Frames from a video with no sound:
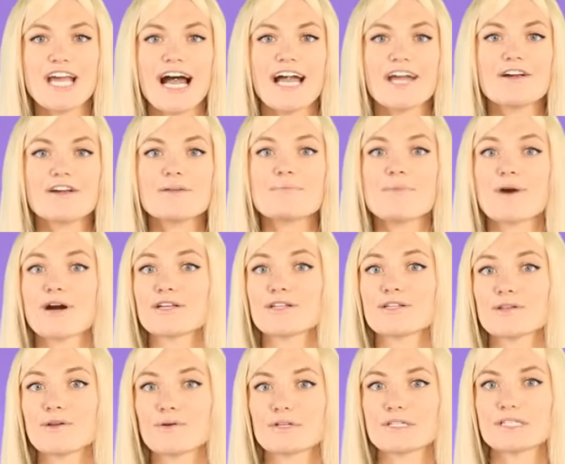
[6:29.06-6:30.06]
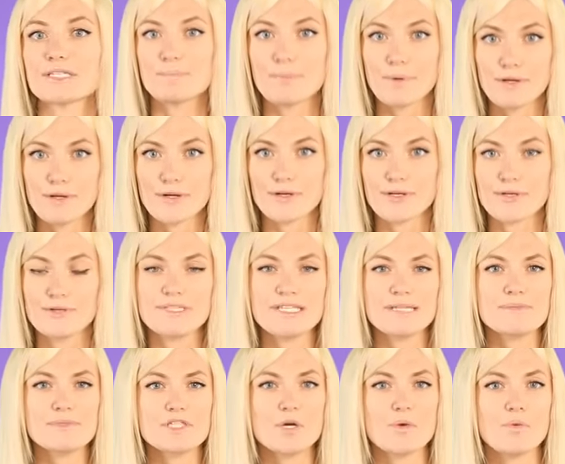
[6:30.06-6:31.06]
hired Martyn Lawrence Bullard, who
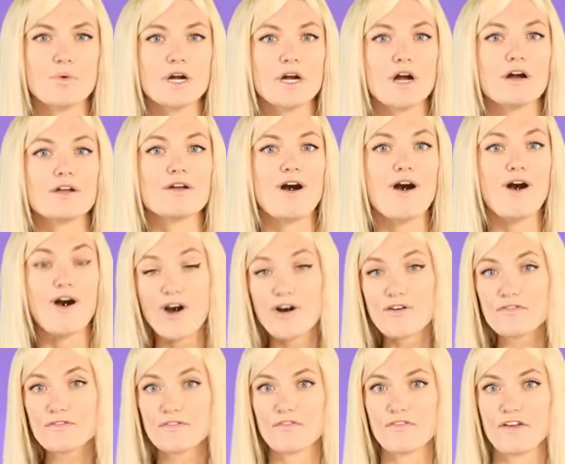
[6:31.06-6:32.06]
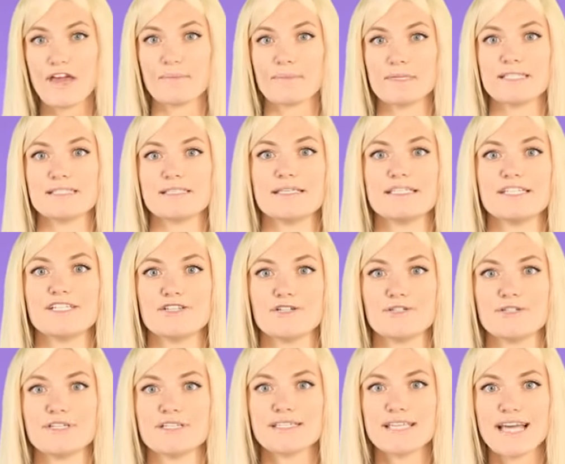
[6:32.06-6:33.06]
seems to work on all of the family's interior
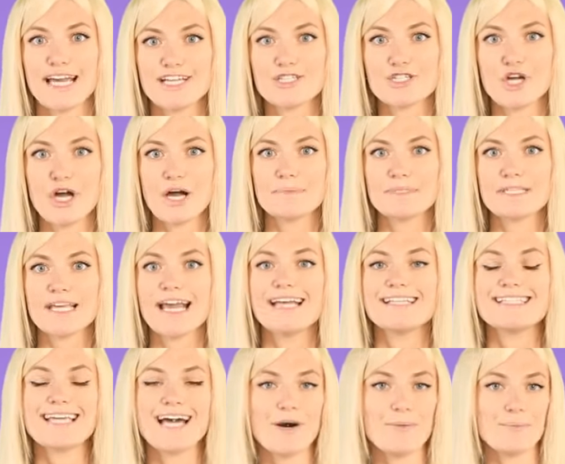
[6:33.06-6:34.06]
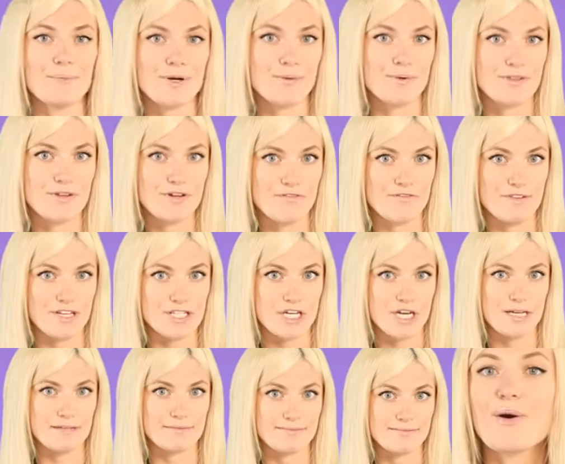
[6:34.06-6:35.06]
design jobs, to help her with her
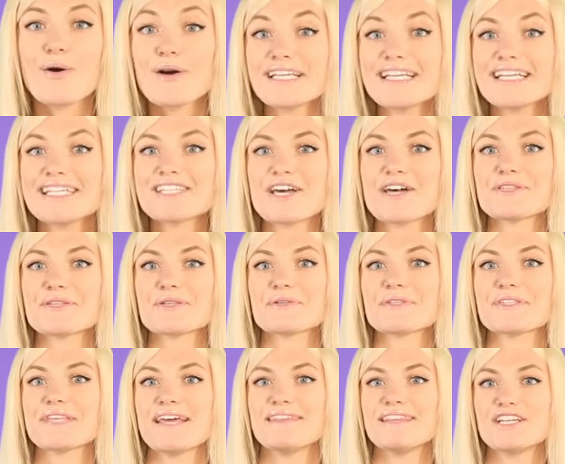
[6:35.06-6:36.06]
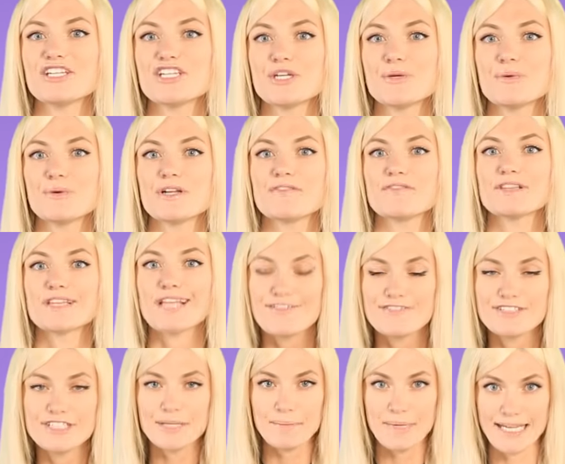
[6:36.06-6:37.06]
vision. Kourtney has also said that she would have
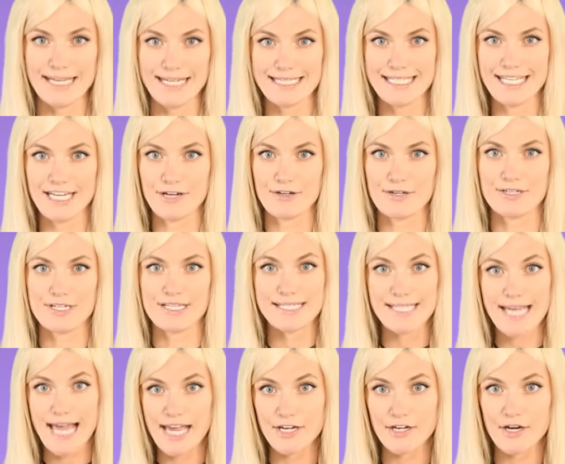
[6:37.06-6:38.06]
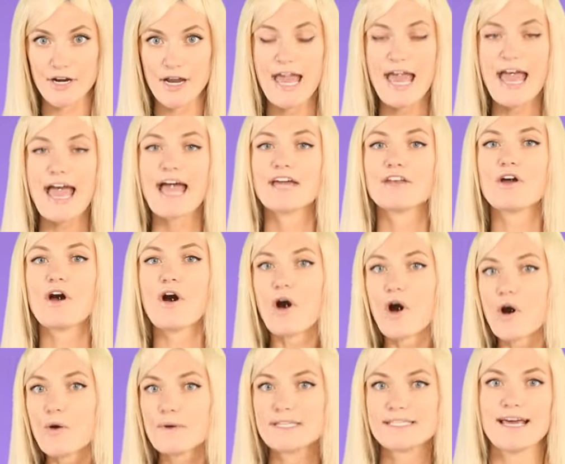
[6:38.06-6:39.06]
loved to be an interior designer and
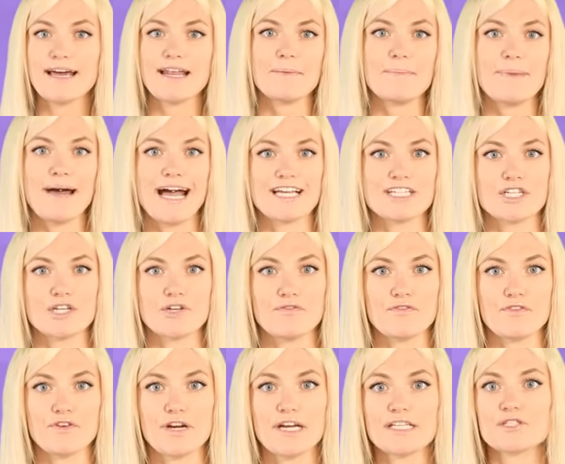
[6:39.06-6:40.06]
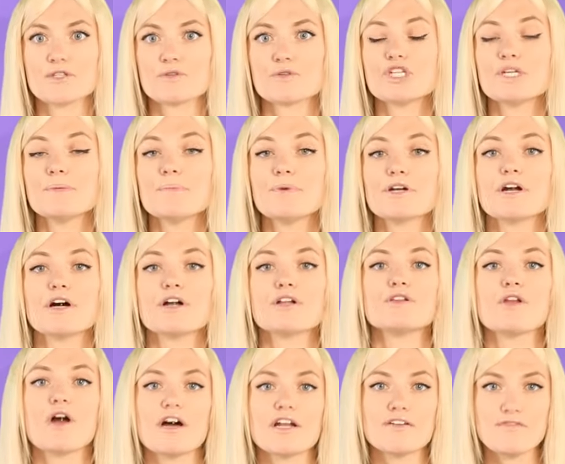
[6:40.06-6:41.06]
always had a passion for it, so she put a
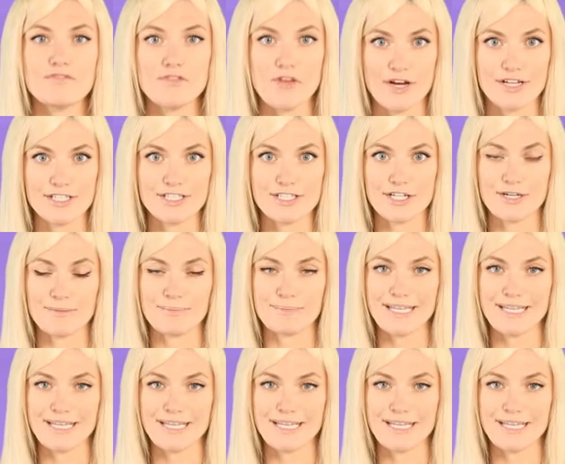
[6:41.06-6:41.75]
lot of thought into her